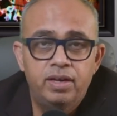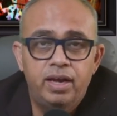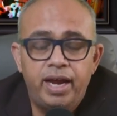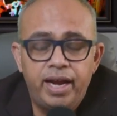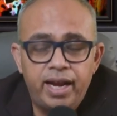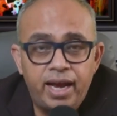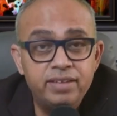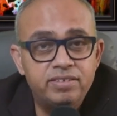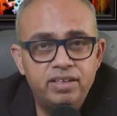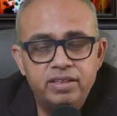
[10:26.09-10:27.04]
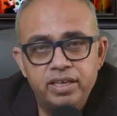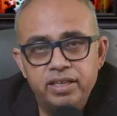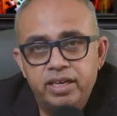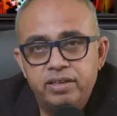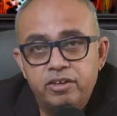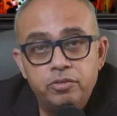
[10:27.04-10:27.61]
And I still think
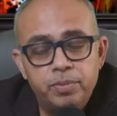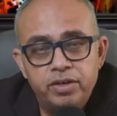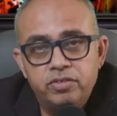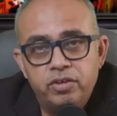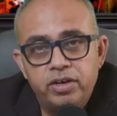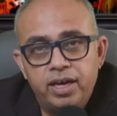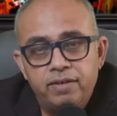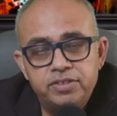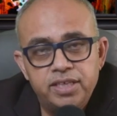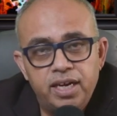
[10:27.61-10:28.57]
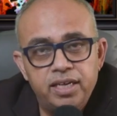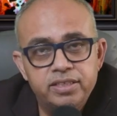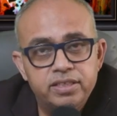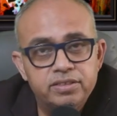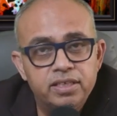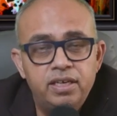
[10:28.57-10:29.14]
that CRISPR is going to have
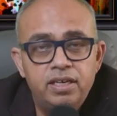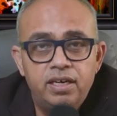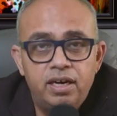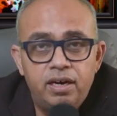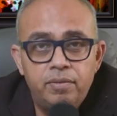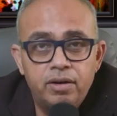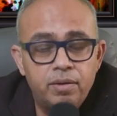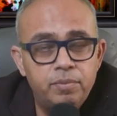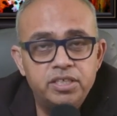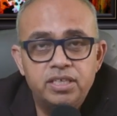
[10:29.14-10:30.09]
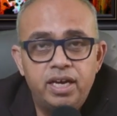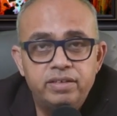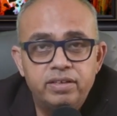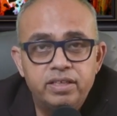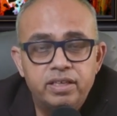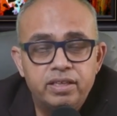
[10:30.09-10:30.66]
challenges uh,
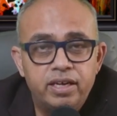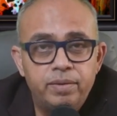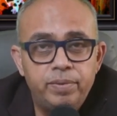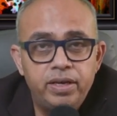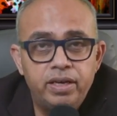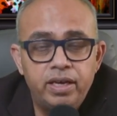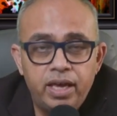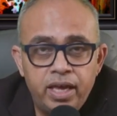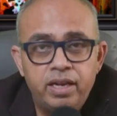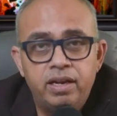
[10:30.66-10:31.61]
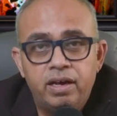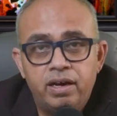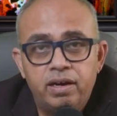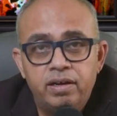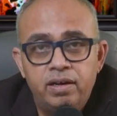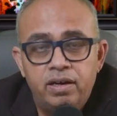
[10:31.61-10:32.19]
commercializing the therapy in. Uh,
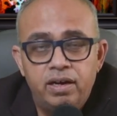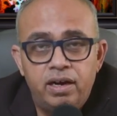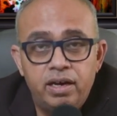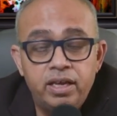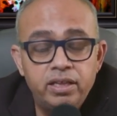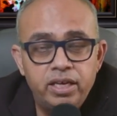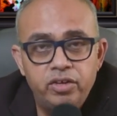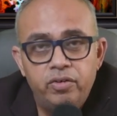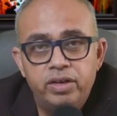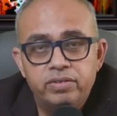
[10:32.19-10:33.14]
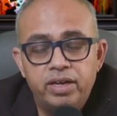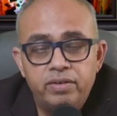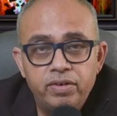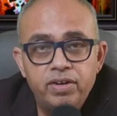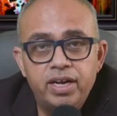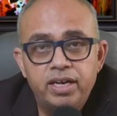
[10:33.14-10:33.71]
uh, in the US, and we
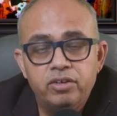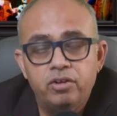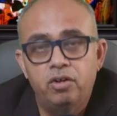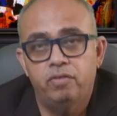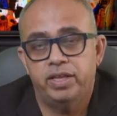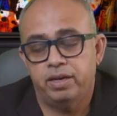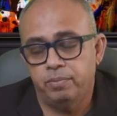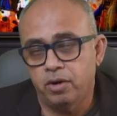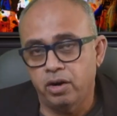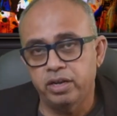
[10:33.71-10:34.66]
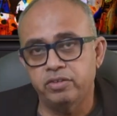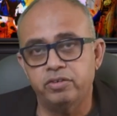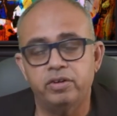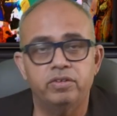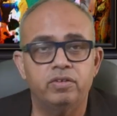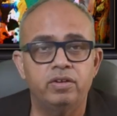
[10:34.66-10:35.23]
will get to know whether Broad Institute
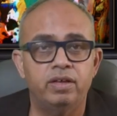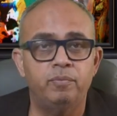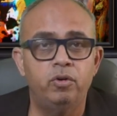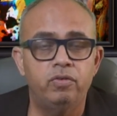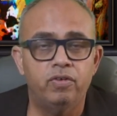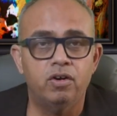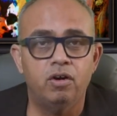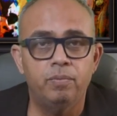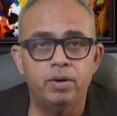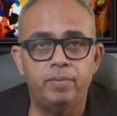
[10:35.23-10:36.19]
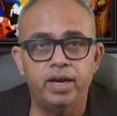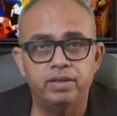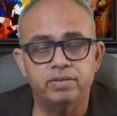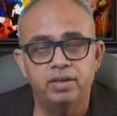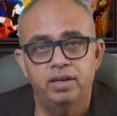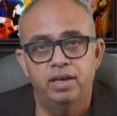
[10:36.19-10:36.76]
is in a mood for compromise
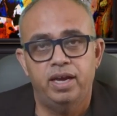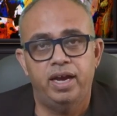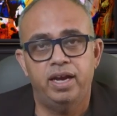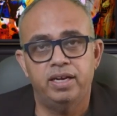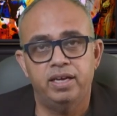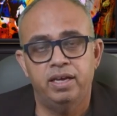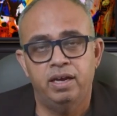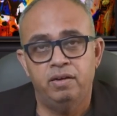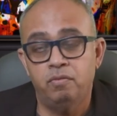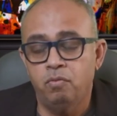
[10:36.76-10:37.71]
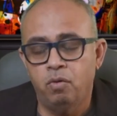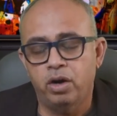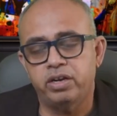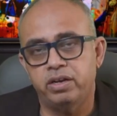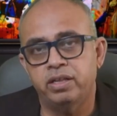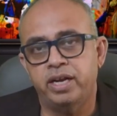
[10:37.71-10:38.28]
and uh, what
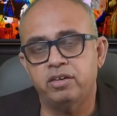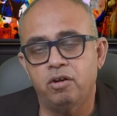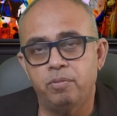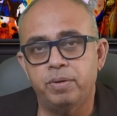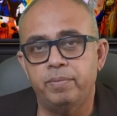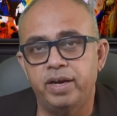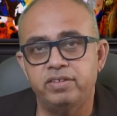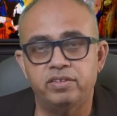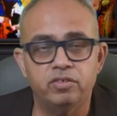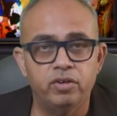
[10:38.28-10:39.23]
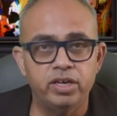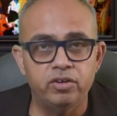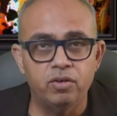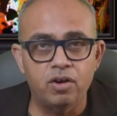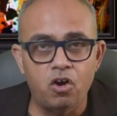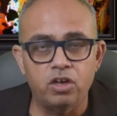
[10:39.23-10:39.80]
that compromise is going to
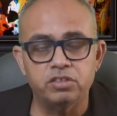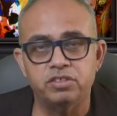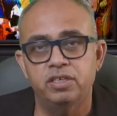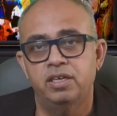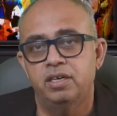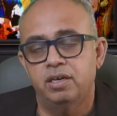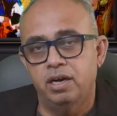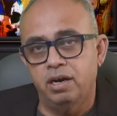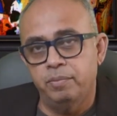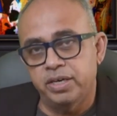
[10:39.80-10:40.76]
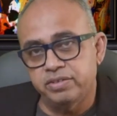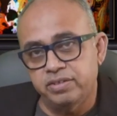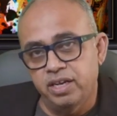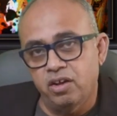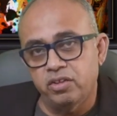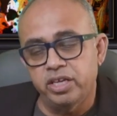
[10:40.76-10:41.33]
cost. Uh, but
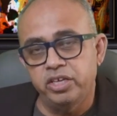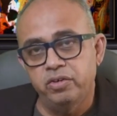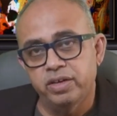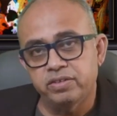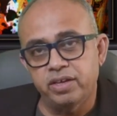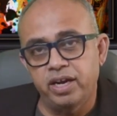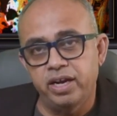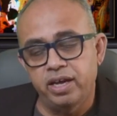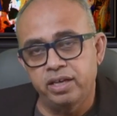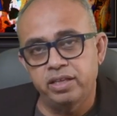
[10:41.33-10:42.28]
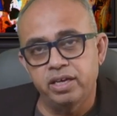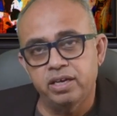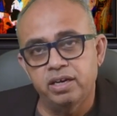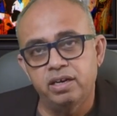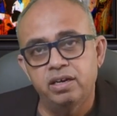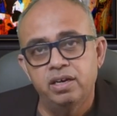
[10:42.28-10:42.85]
still, on the US side, I think
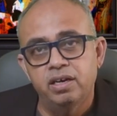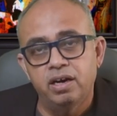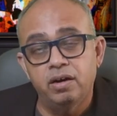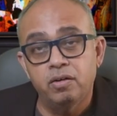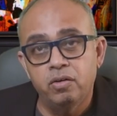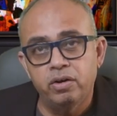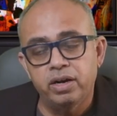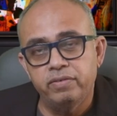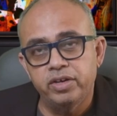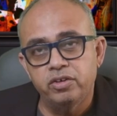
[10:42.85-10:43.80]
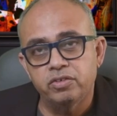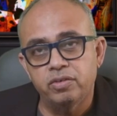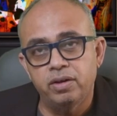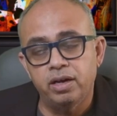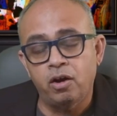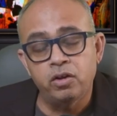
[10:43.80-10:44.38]
uh, uh, good revenues will,
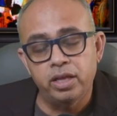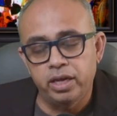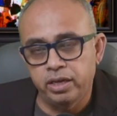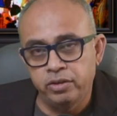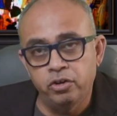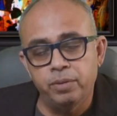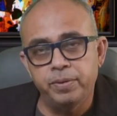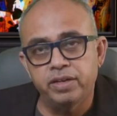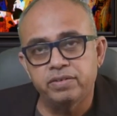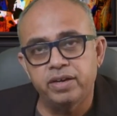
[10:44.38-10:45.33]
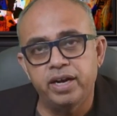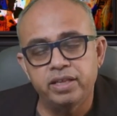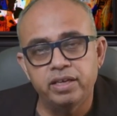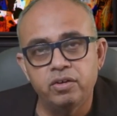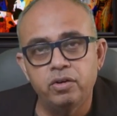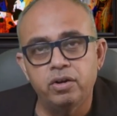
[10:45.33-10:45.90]
uh, on the European side, I
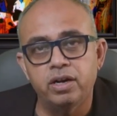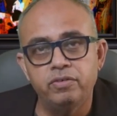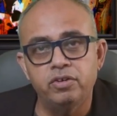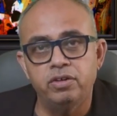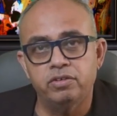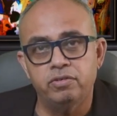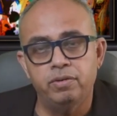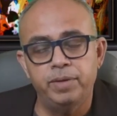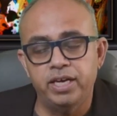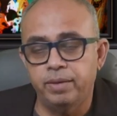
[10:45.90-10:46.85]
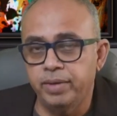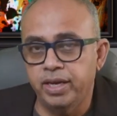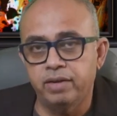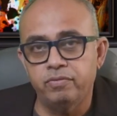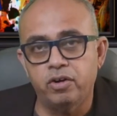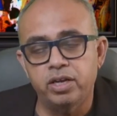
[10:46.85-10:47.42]
think good revenues will be coming,
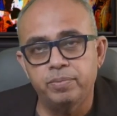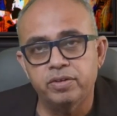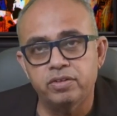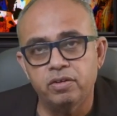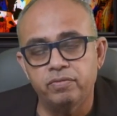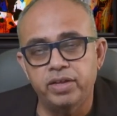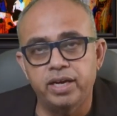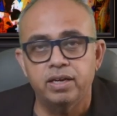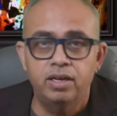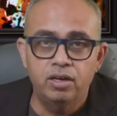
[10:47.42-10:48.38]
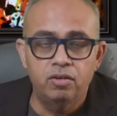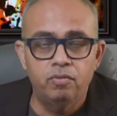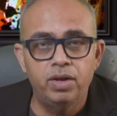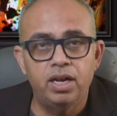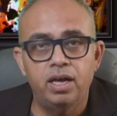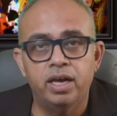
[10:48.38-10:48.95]
and 40% of that
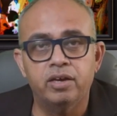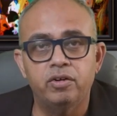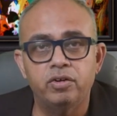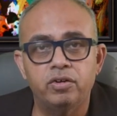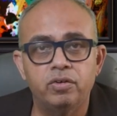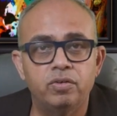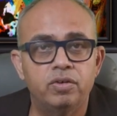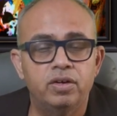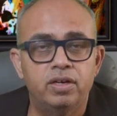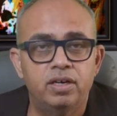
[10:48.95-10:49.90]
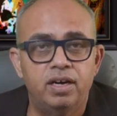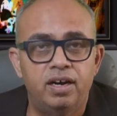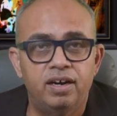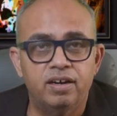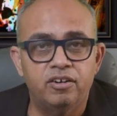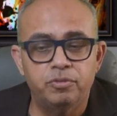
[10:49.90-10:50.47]
will accrue to
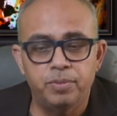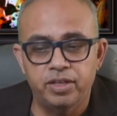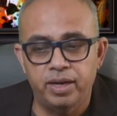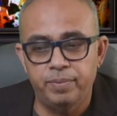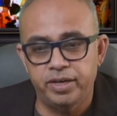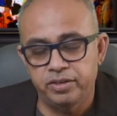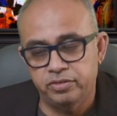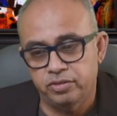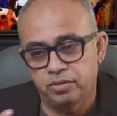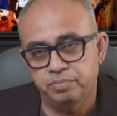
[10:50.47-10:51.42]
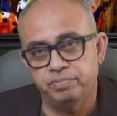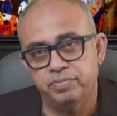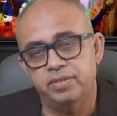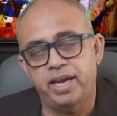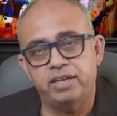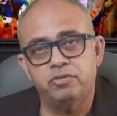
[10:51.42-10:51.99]
uh, CRISPR therapeutics. So
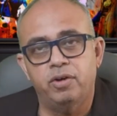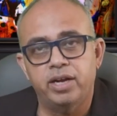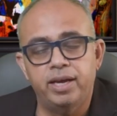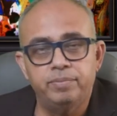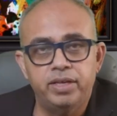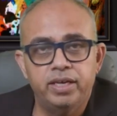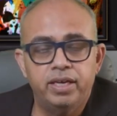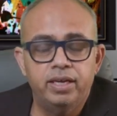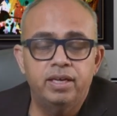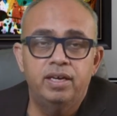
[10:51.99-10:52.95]
that's what I am thinking.